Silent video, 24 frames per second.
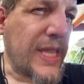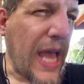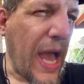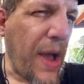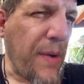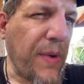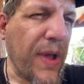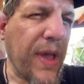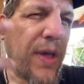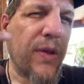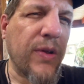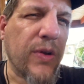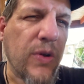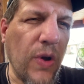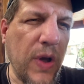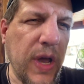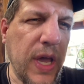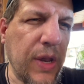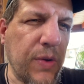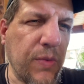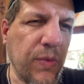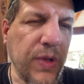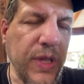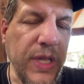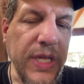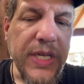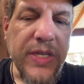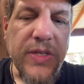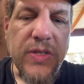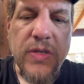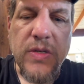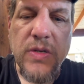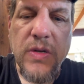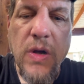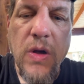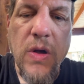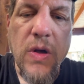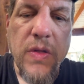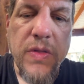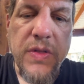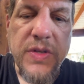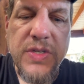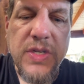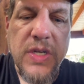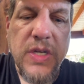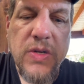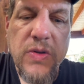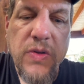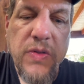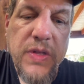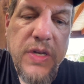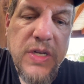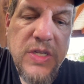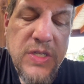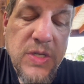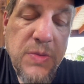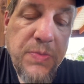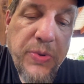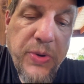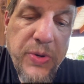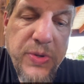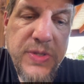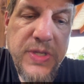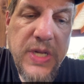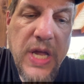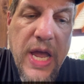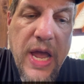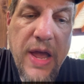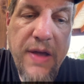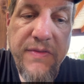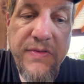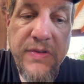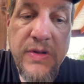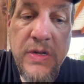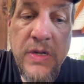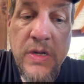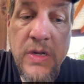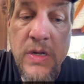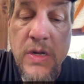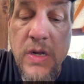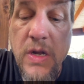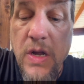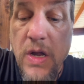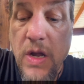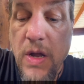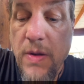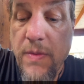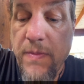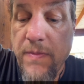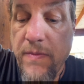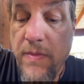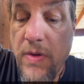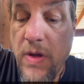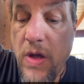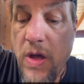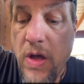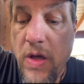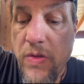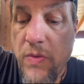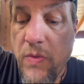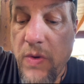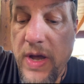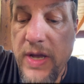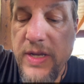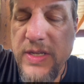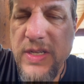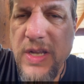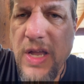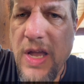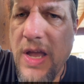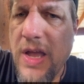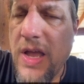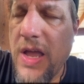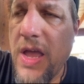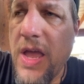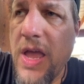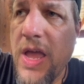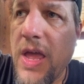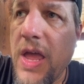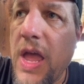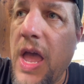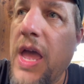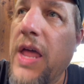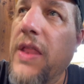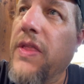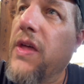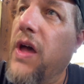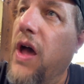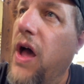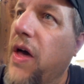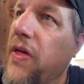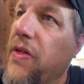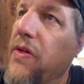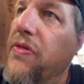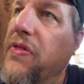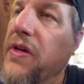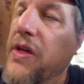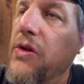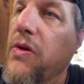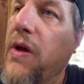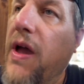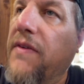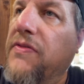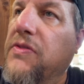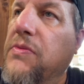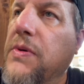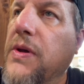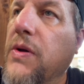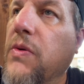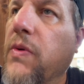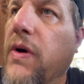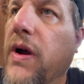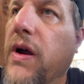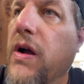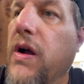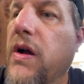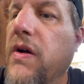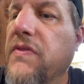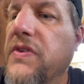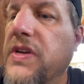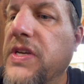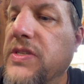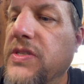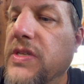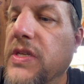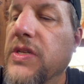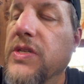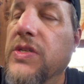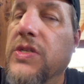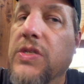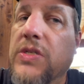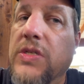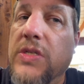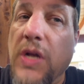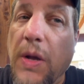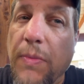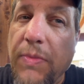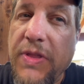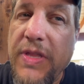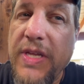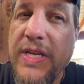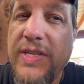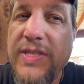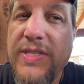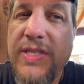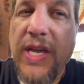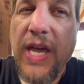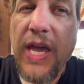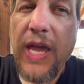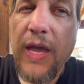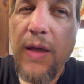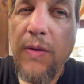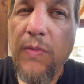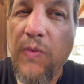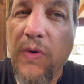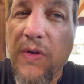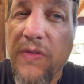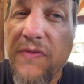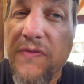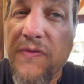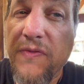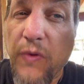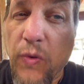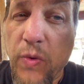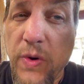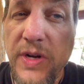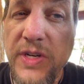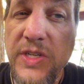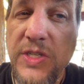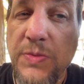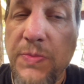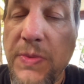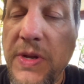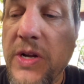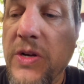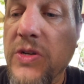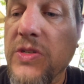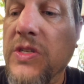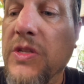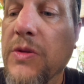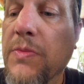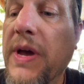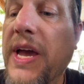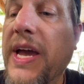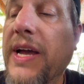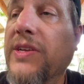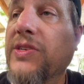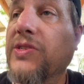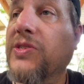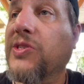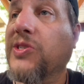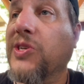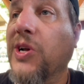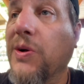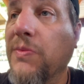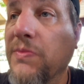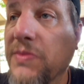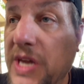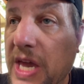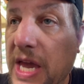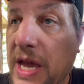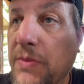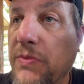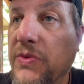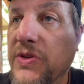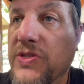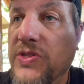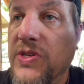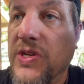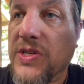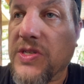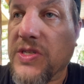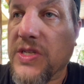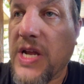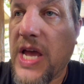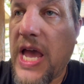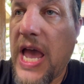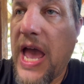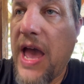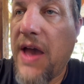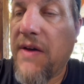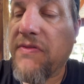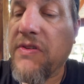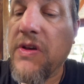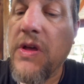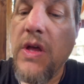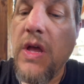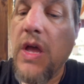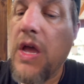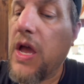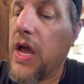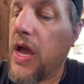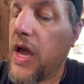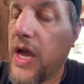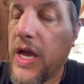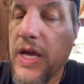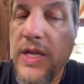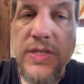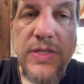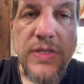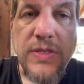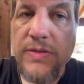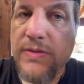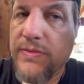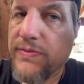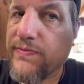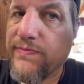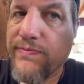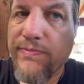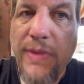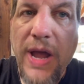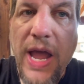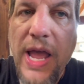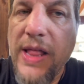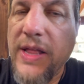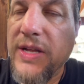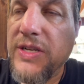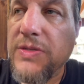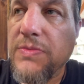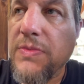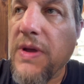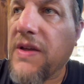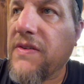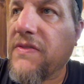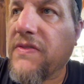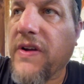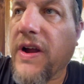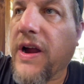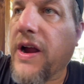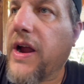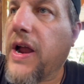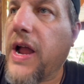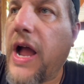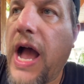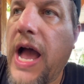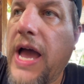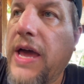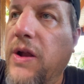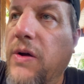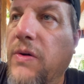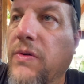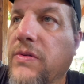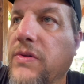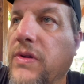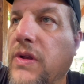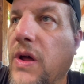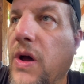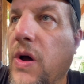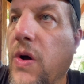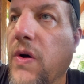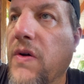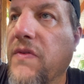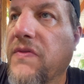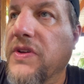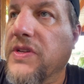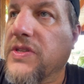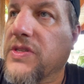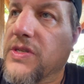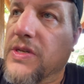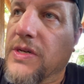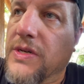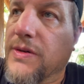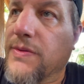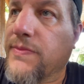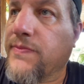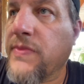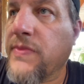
That way it'll go ahead and release all the signal that it's supposed to have. Otherwise, and the other thing you have to be aware of is that some of these came with 4-inch speakers in the back, some came with 6.5. Its mileage may vary. I don't know if it's a